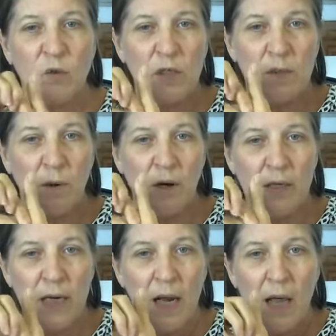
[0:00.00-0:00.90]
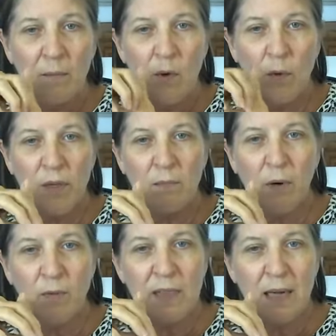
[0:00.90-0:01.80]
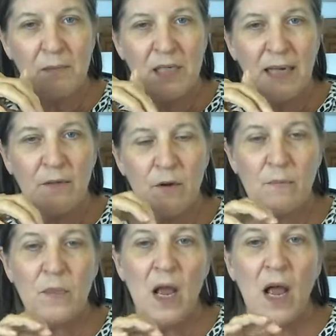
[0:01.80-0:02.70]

squishy part, but where the bones come together,